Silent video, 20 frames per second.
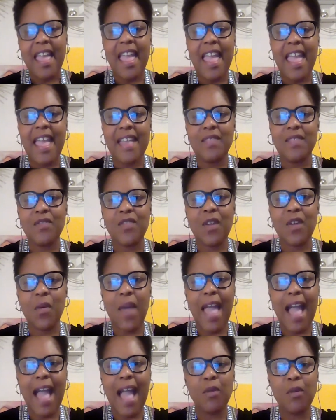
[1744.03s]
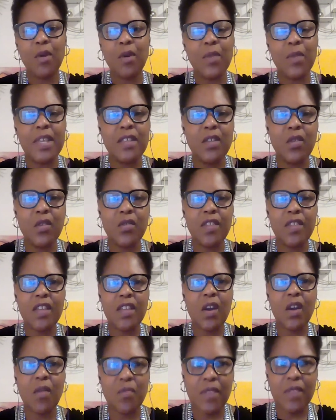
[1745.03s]
And so, how are we
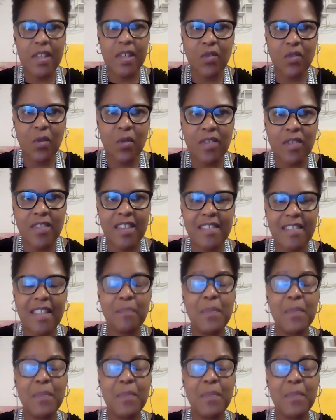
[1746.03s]
using our resources?